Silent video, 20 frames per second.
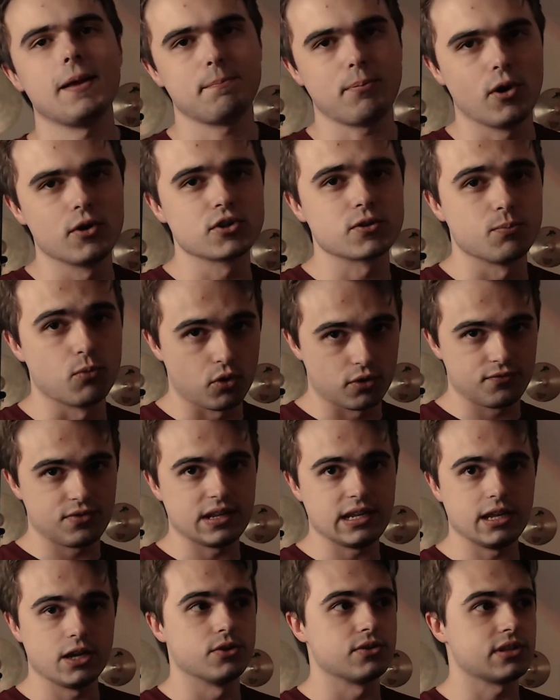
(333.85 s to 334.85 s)
post more
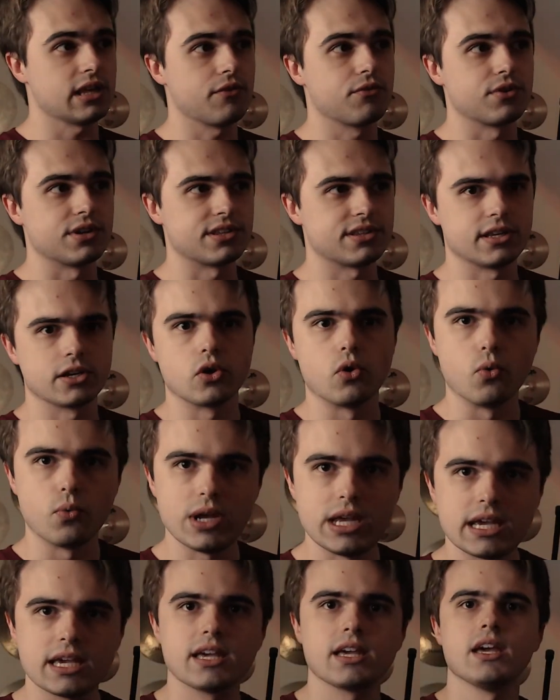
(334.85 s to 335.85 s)
videos every single
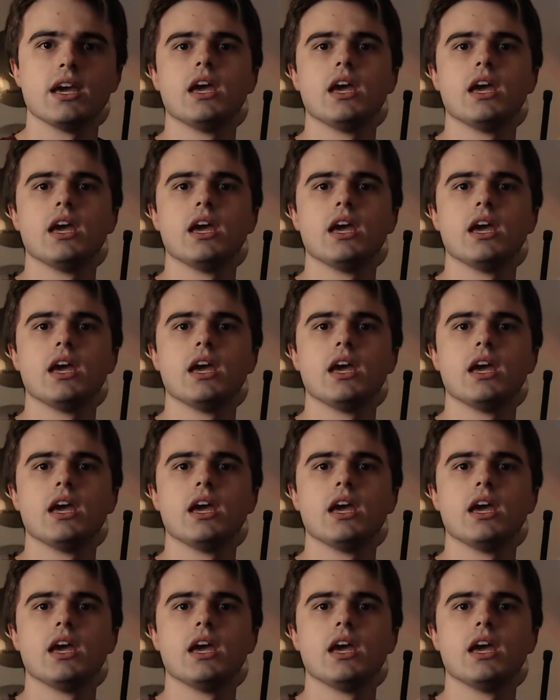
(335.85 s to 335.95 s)
week